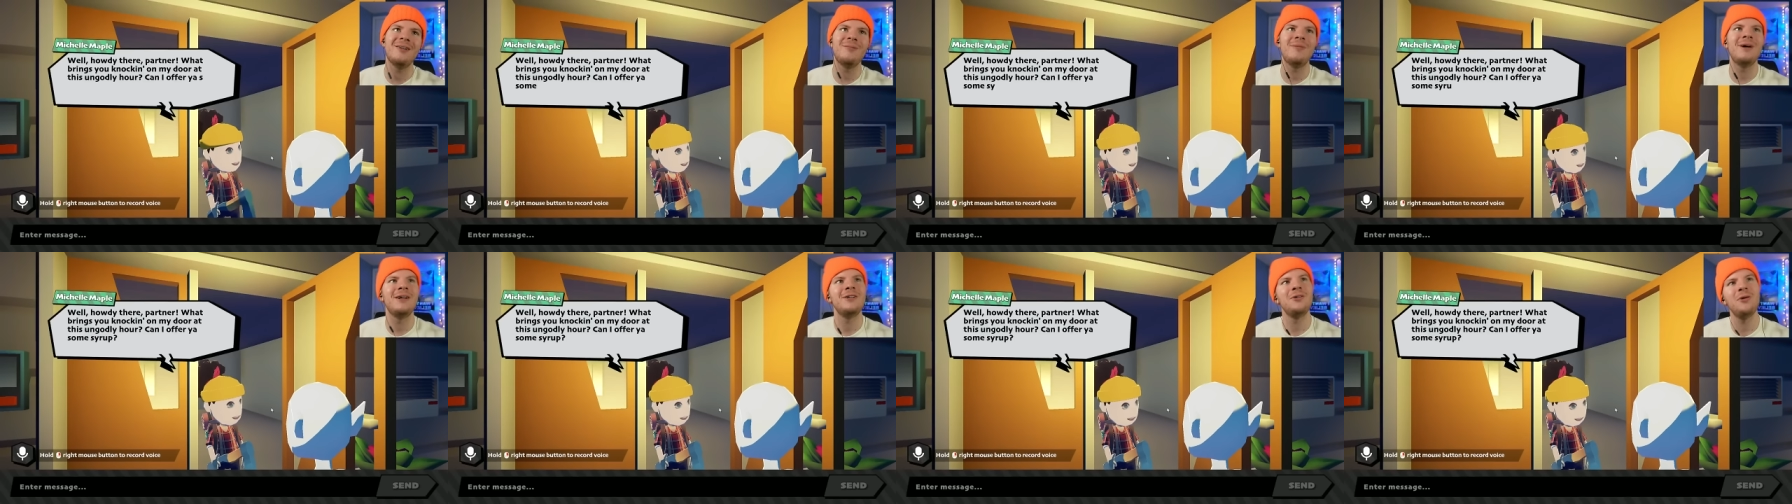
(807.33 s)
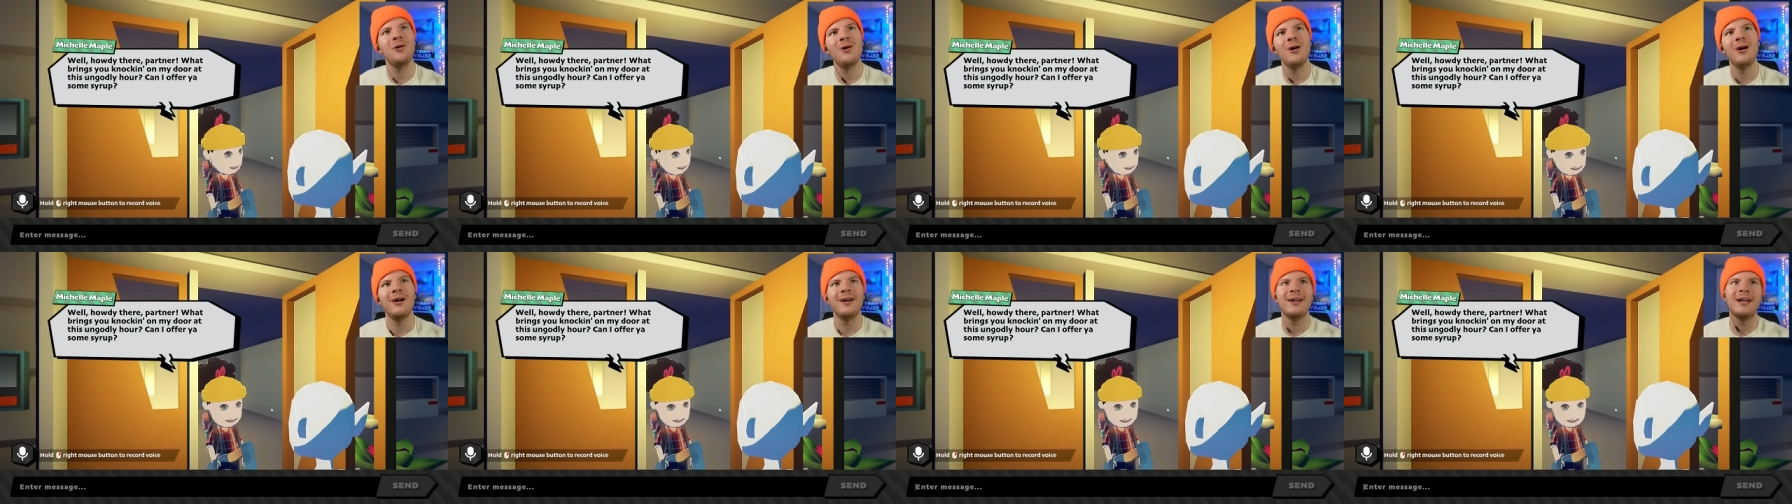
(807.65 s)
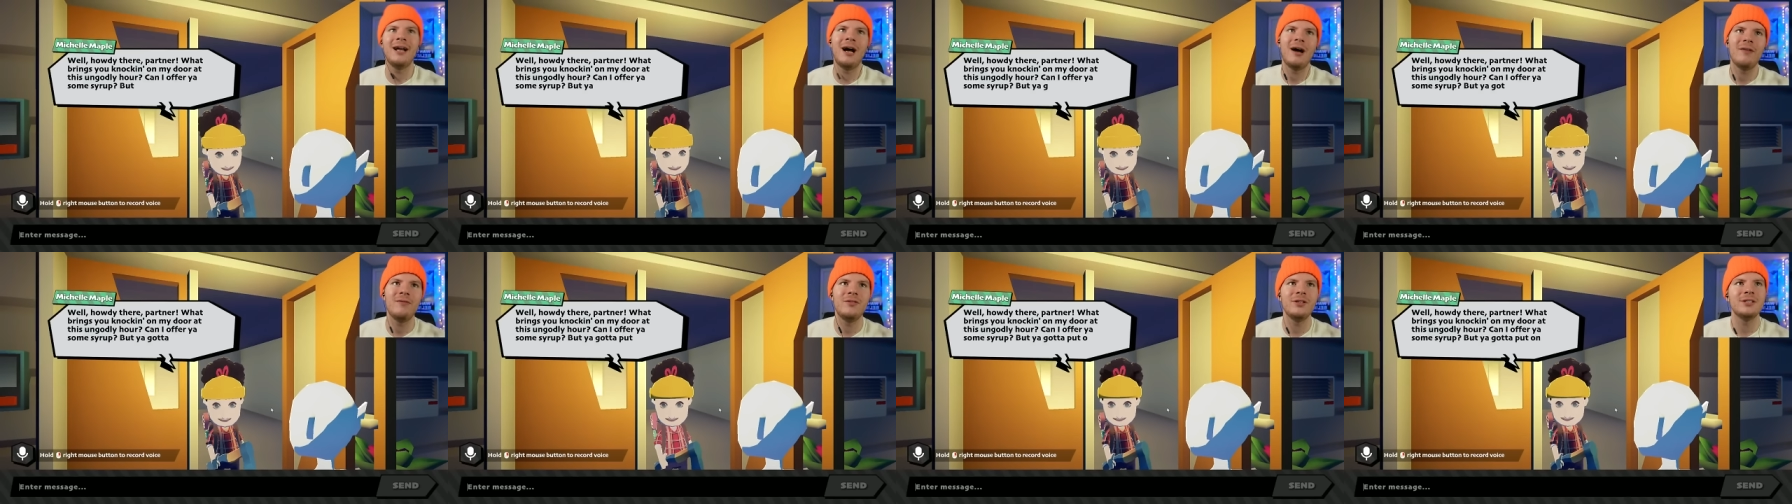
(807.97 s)
on my door? Can
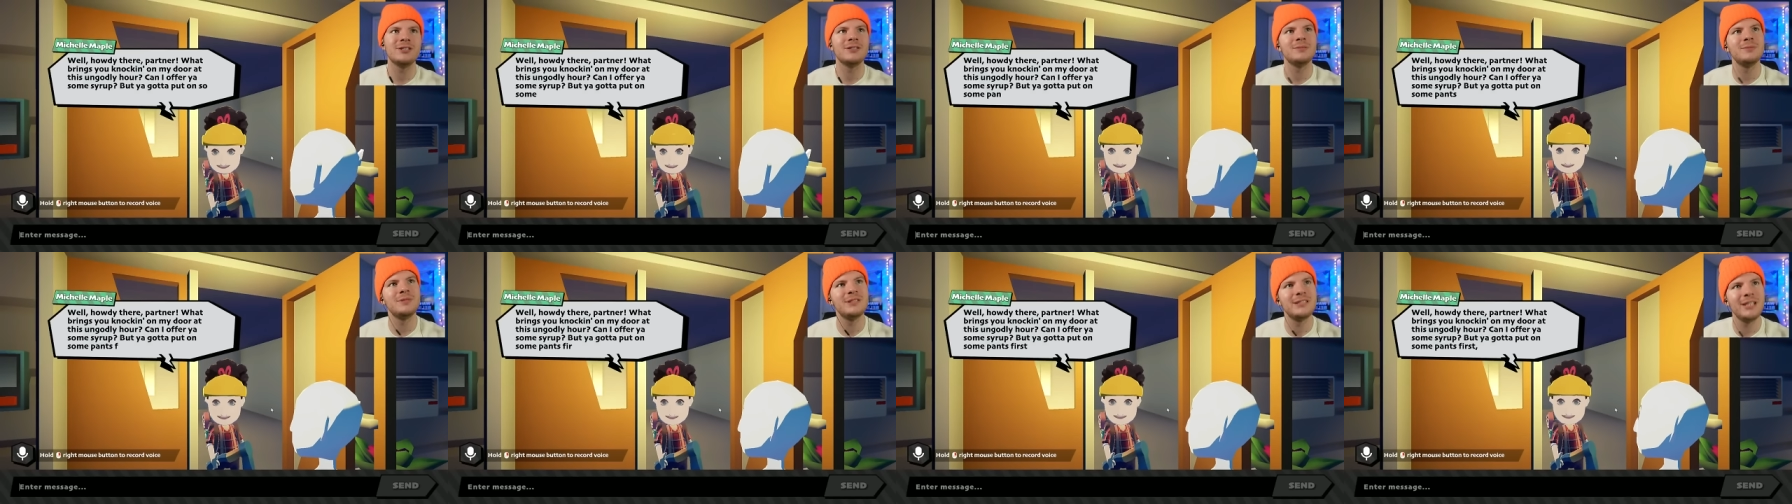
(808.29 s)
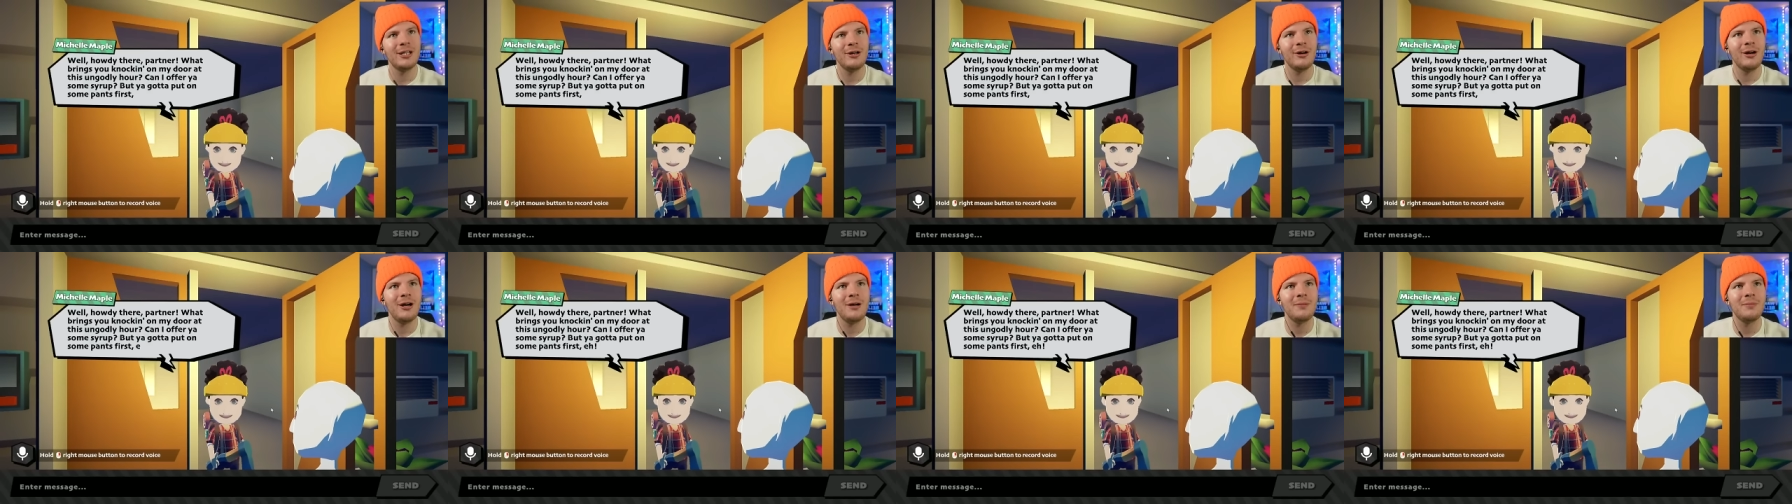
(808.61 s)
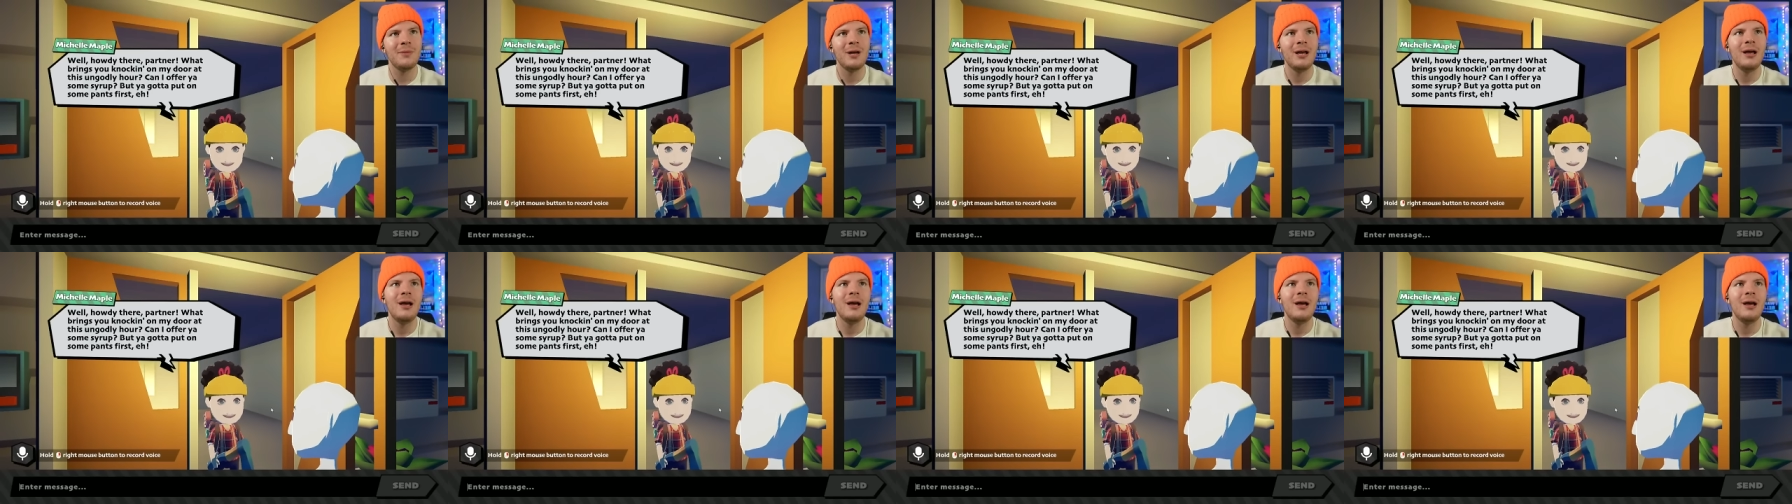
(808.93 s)
I offer you some syrup?